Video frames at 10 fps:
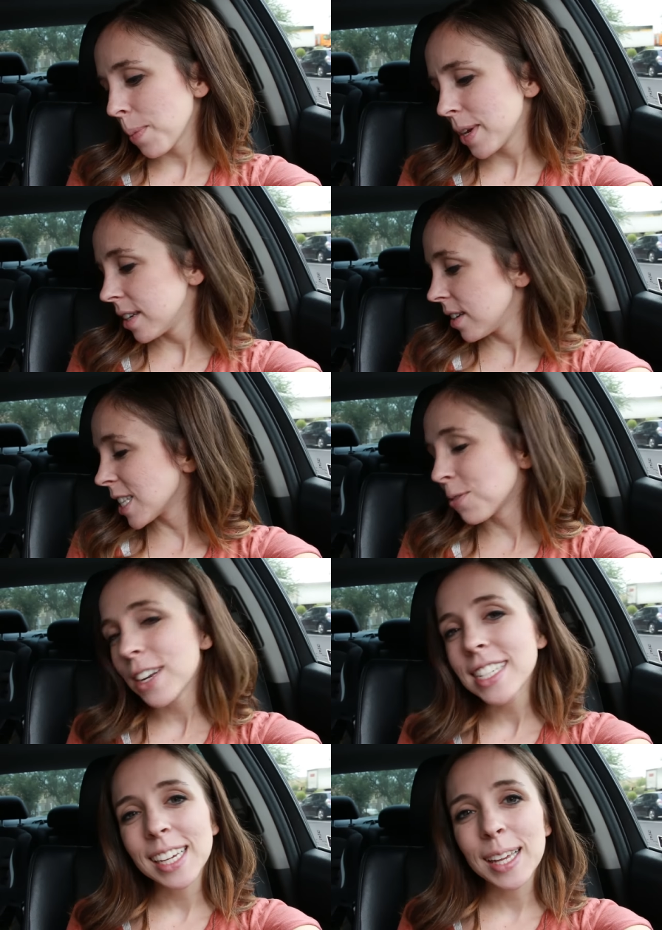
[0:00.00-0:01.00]
I mean, as
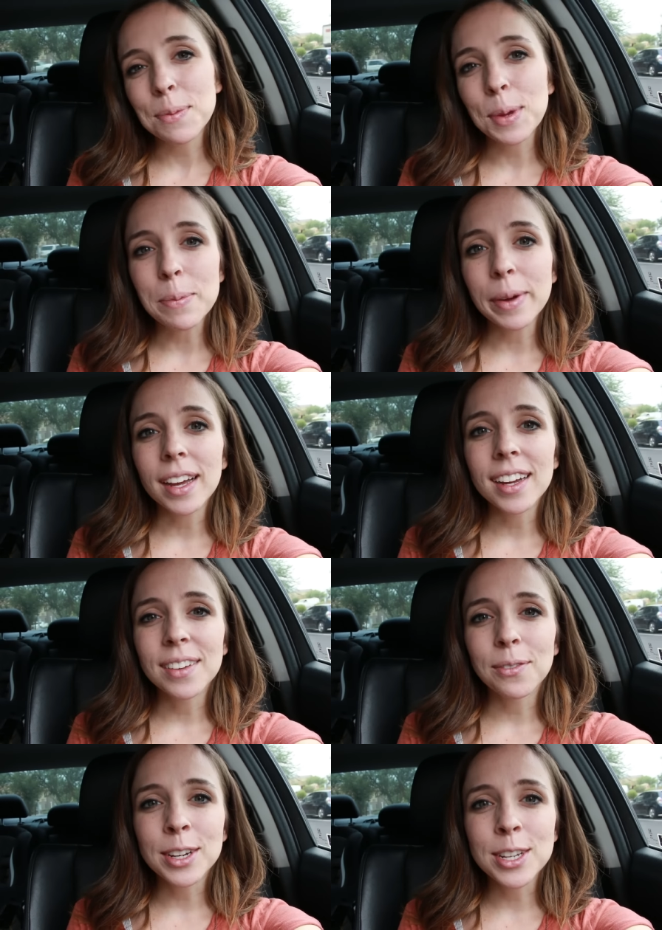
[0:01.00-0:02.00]
fun as it can be,
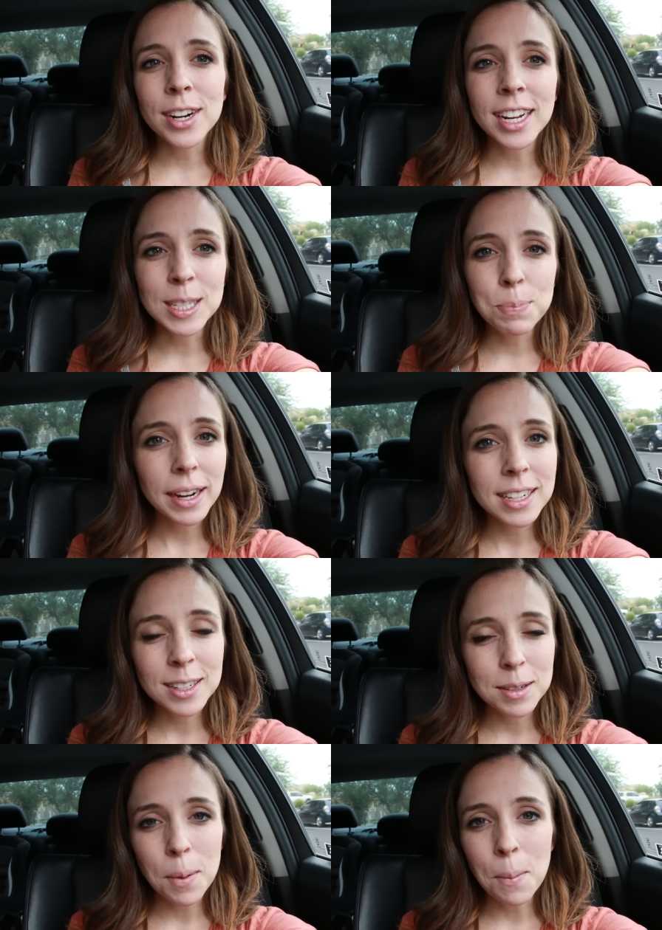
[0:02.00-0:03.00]
but when you're an
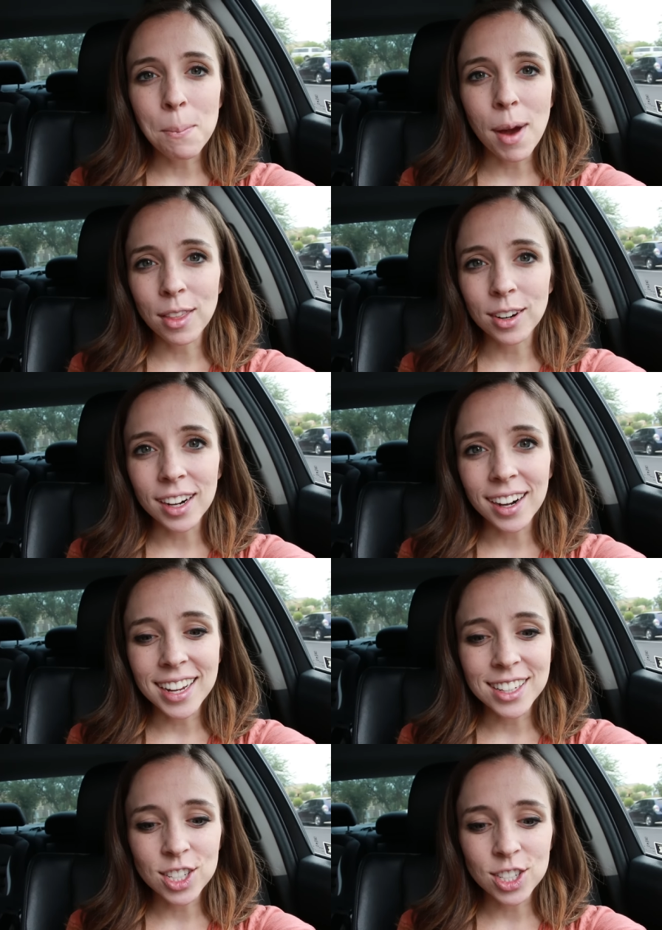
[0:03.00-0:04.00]
expectant mother,
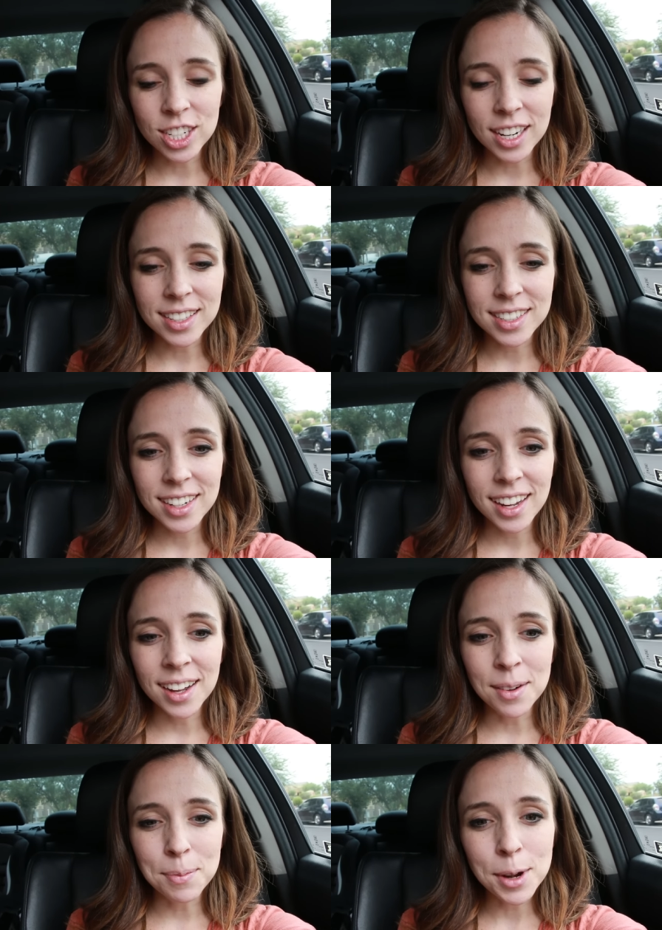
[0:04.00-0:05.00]
it's just
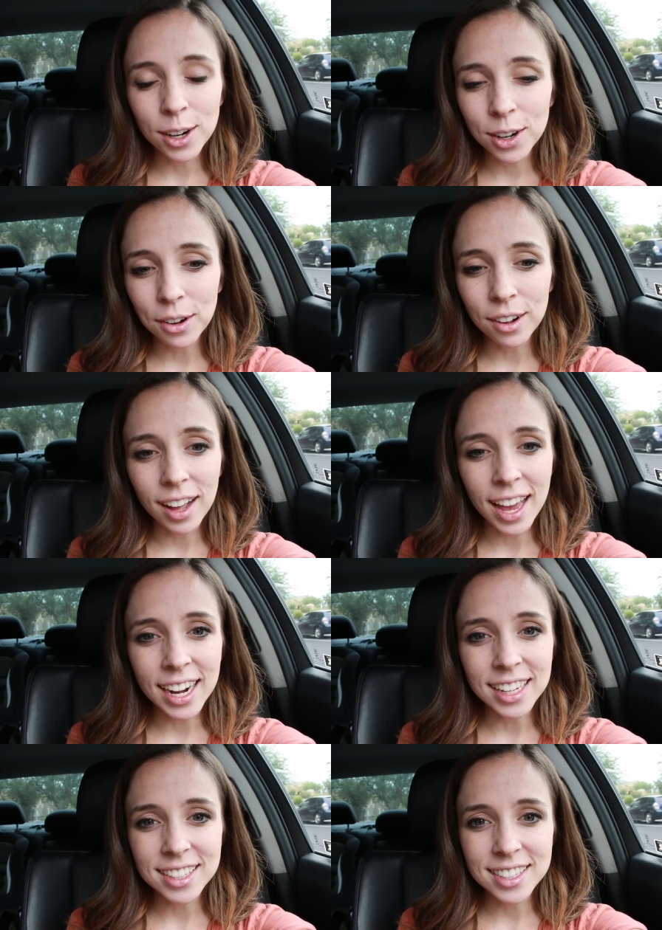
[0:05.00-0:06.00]
a miracle,
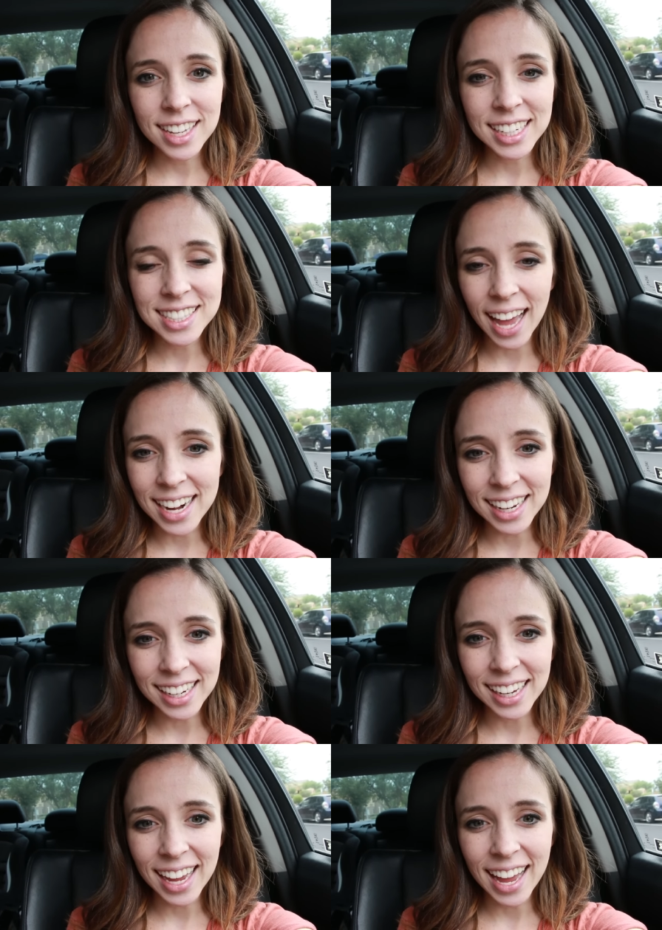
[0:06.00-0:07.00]
and it's
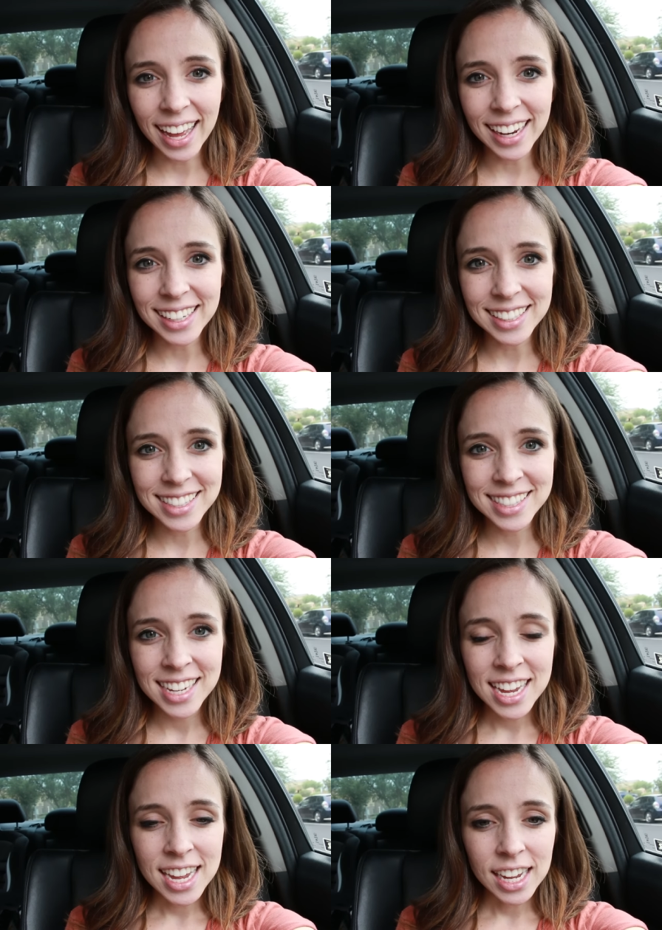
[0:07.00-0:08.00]
exciting, and it's
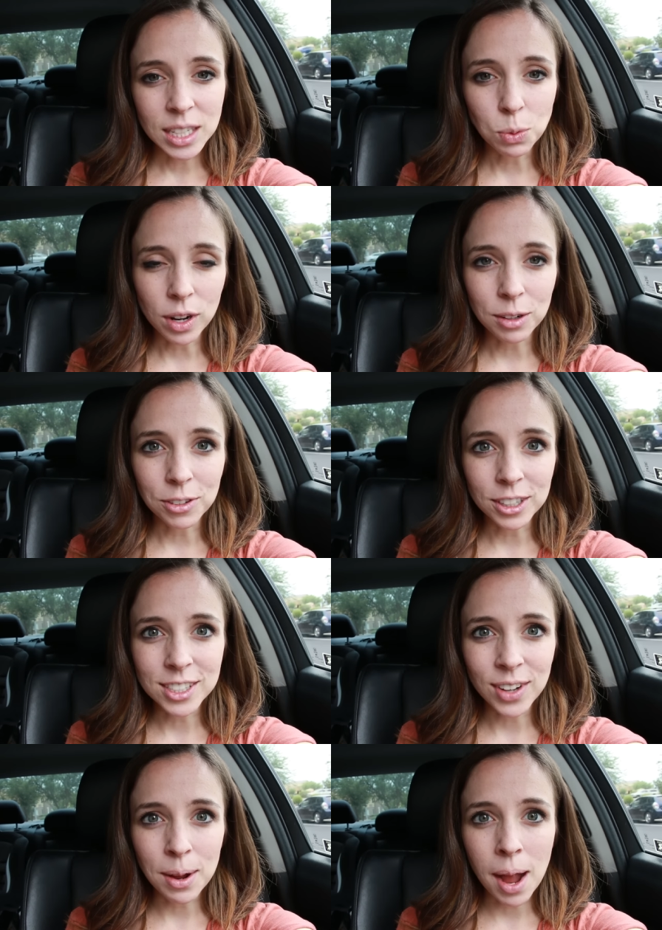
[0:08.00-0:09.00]
wonderful.
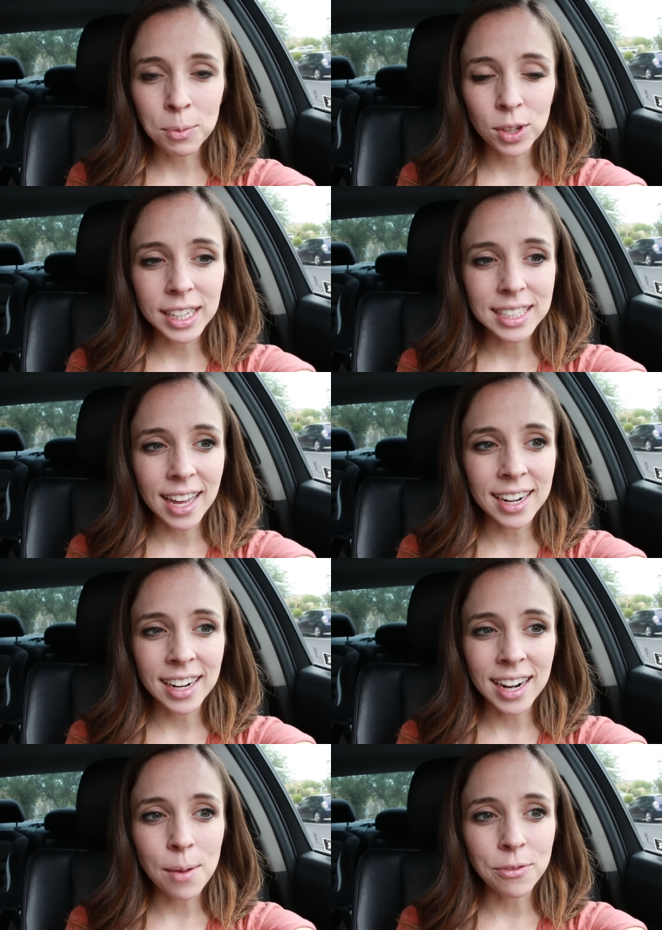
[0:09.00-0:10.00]
So I'm really excited,
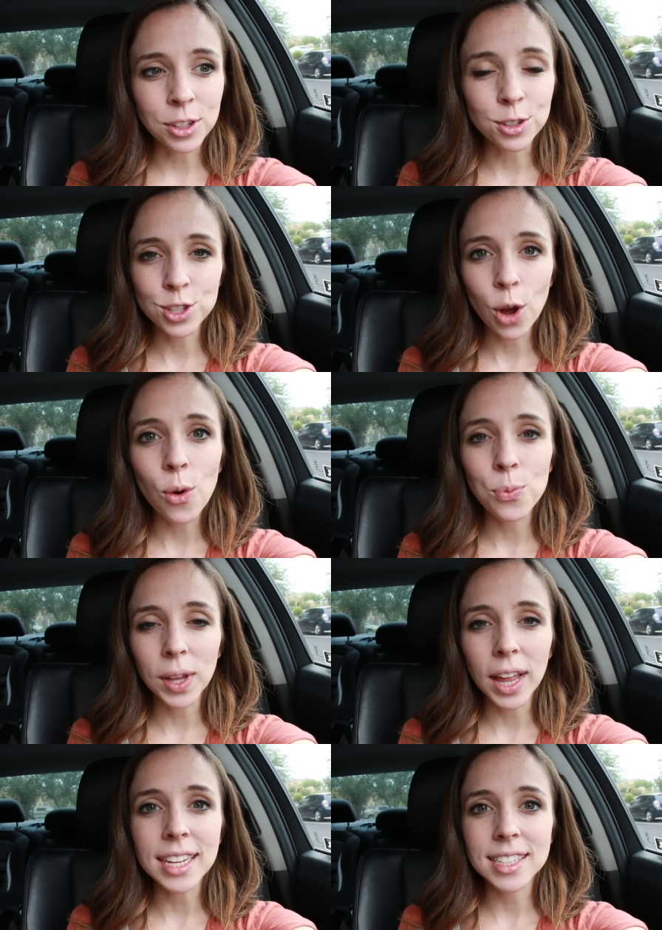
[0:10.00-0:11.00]
and I feel so
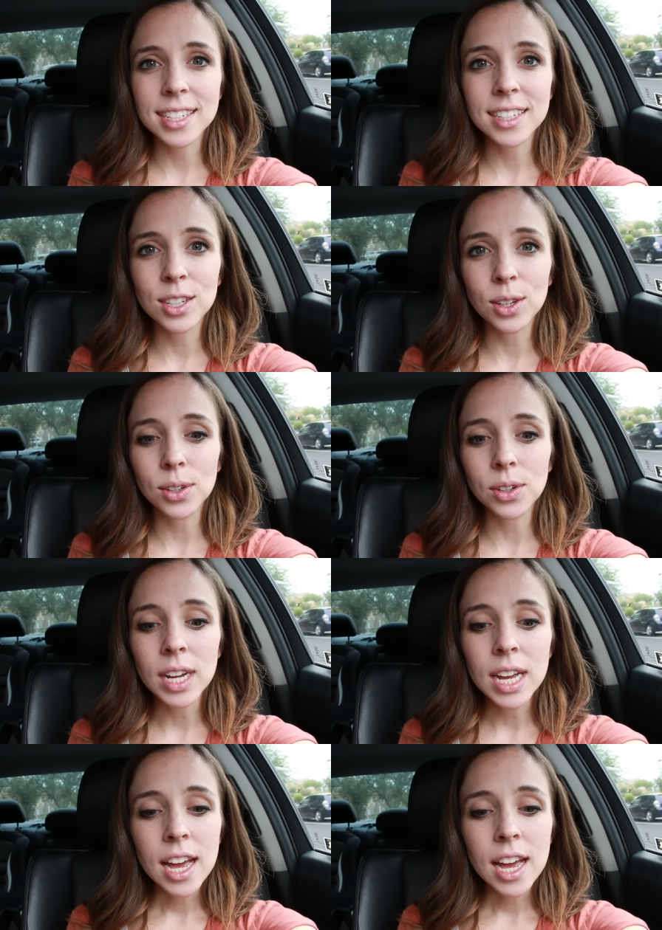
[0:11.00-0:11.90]
blessed to